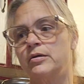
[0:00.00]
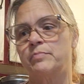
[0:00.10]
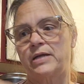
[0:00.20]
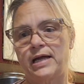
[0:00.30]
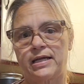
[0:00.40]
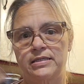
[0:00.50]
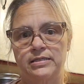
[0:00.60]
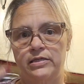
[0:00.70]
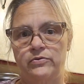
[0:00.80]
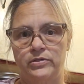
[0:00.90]
But I
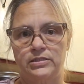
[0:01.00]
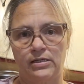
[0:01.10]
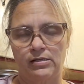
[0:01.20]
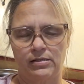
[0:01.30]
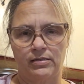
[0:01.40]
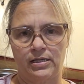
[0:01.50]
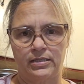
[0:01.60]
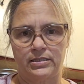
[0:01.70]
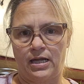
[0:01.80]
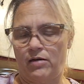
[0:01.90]
continuously
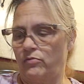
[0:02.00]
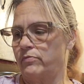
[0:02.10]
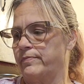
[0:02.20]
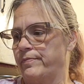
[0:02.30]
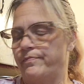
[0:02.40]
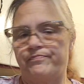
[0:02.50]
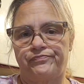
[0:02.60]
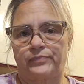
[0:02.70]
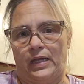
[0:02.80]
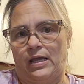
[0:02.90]
like to count.
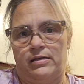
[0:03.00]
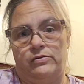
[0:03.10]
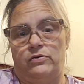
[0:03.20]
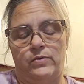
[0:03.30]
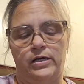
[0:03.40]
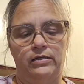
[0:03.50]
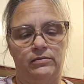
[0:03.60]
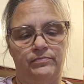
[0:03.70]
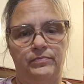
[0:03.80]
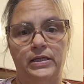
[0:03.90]
I don't know why,
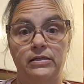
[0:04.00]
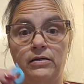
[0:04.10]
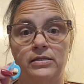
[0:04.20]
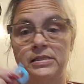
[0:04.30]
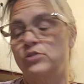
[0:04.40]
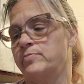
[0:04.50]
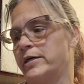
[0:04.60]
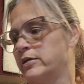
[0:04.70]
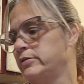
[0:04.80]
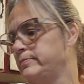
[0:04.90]
but a stitch
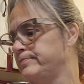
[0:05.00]
marker.